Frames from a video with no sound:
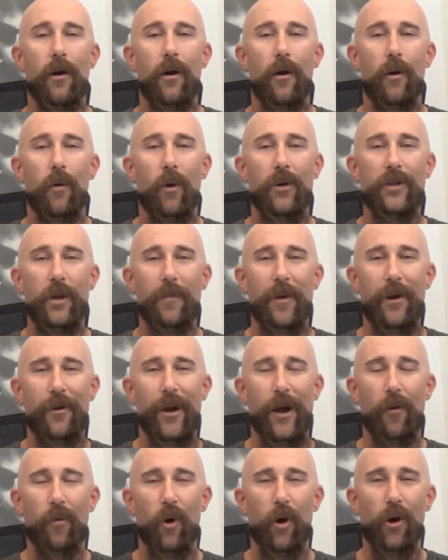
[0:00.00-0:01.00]
What's up,
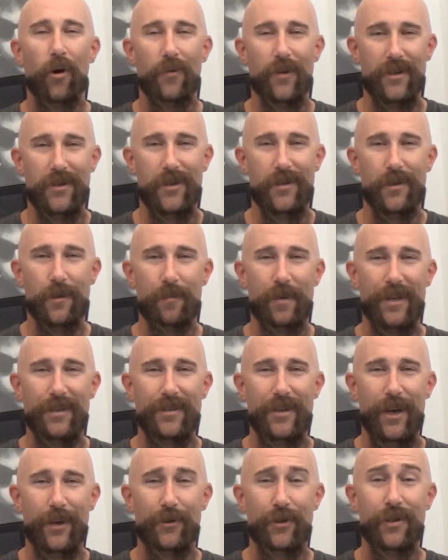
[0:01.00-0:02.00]
internet world? This is the Beat
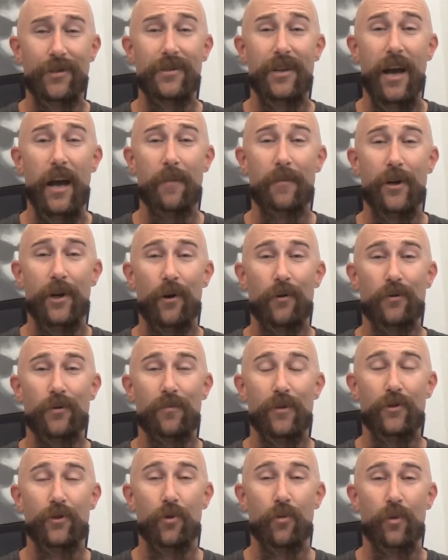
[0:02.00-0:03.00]
Sessions. I'm your host,
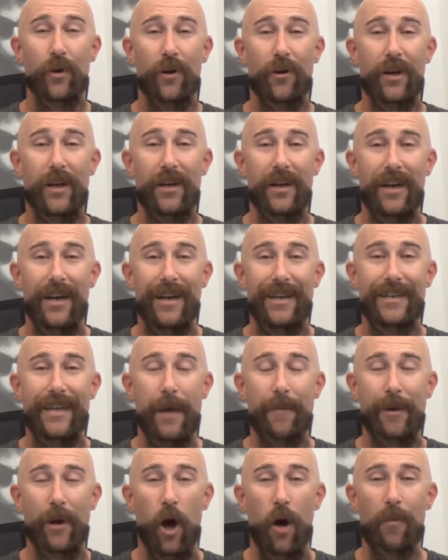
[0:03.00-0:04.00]
Mitchell Weary.
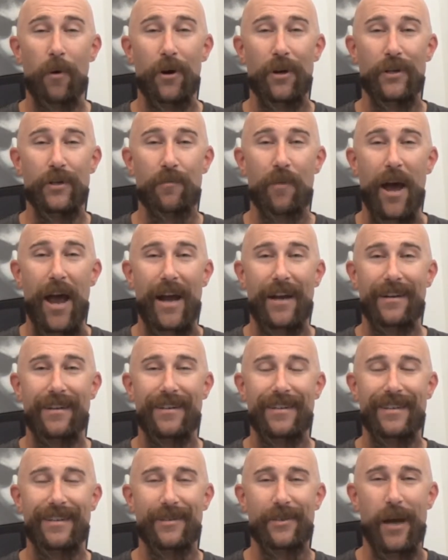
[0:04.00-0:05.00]
Damon Albarn is back,
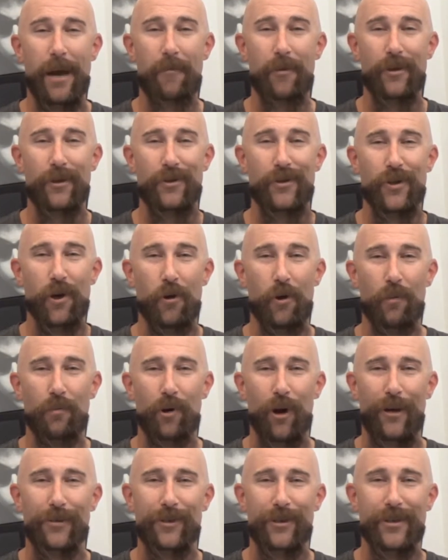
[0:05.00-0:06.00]
this time with a solo
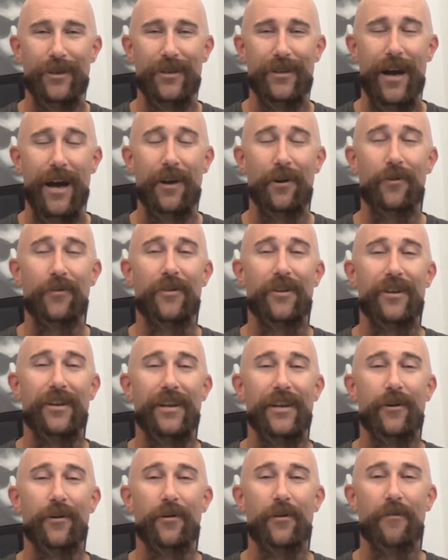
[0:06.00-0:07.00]
project entitled The
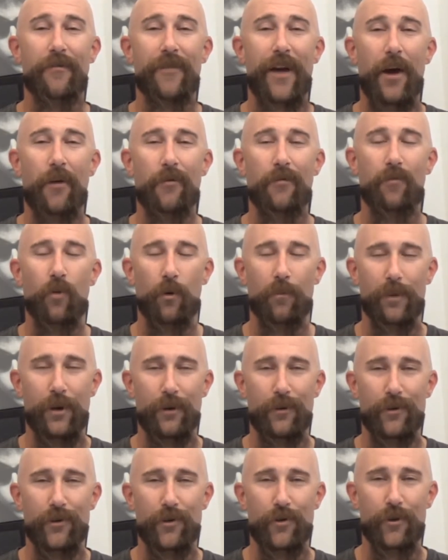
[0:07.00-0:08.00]
Nearer the Fountain, More
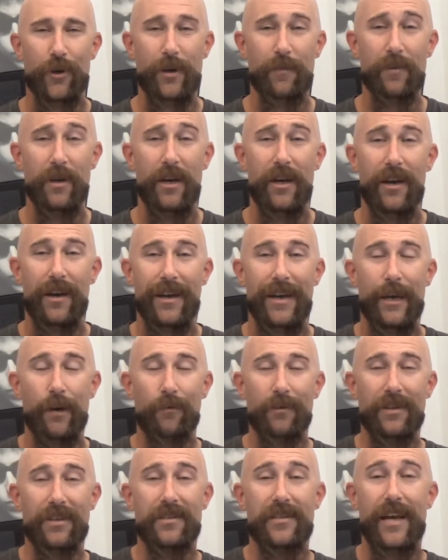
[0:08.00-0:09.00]
Pure the Stream. He
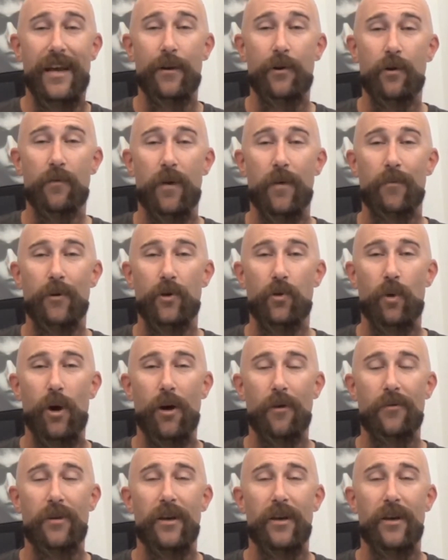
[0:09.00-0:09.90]
released that on November 12th.